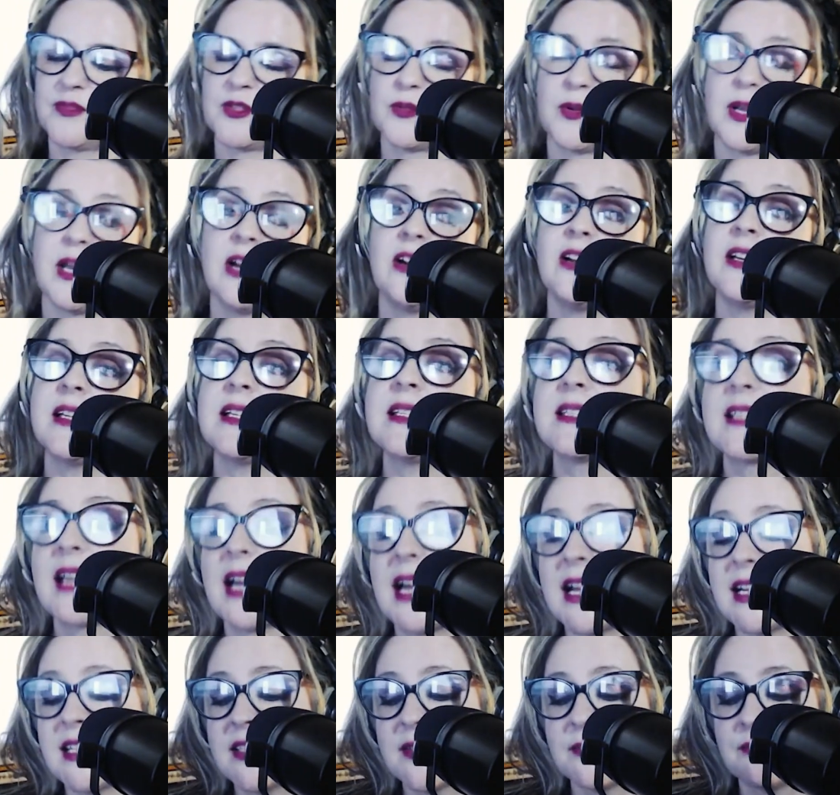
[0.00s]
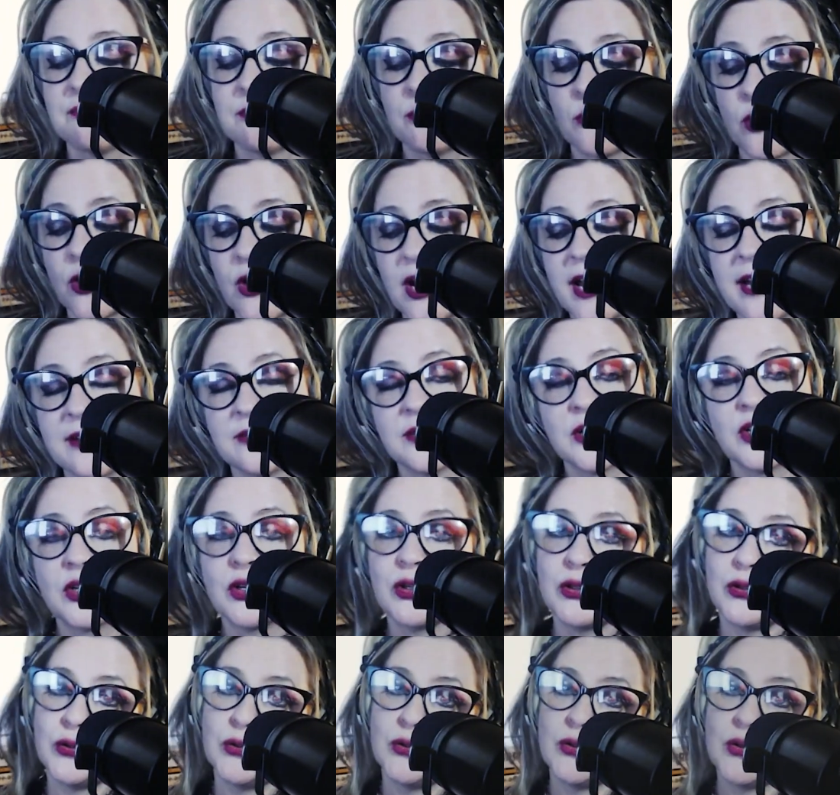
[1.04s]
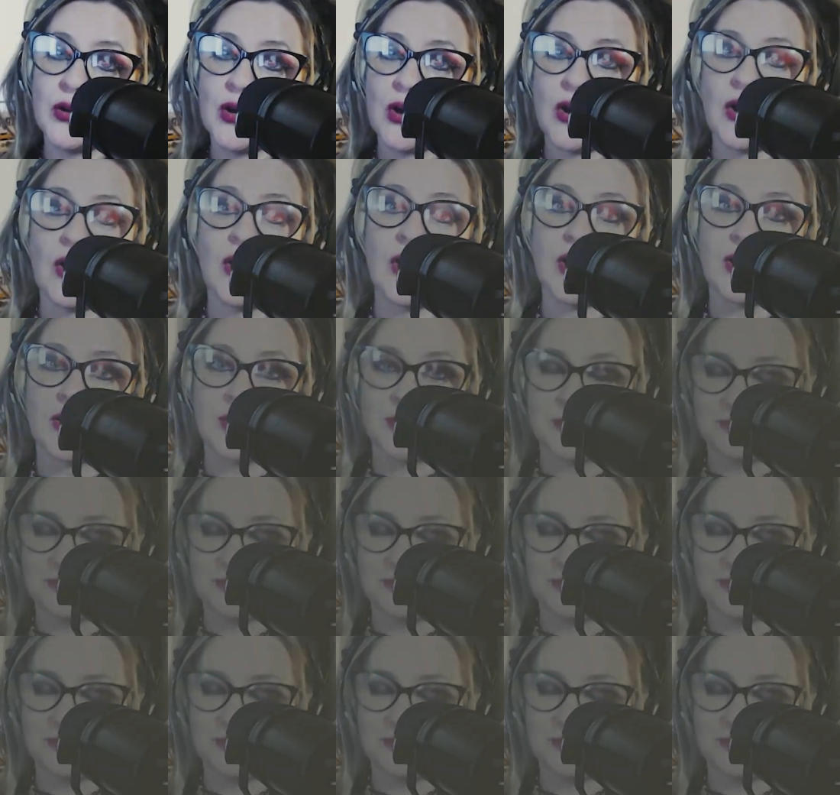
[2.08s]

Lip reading: So here it is, guys. Wherever You Are.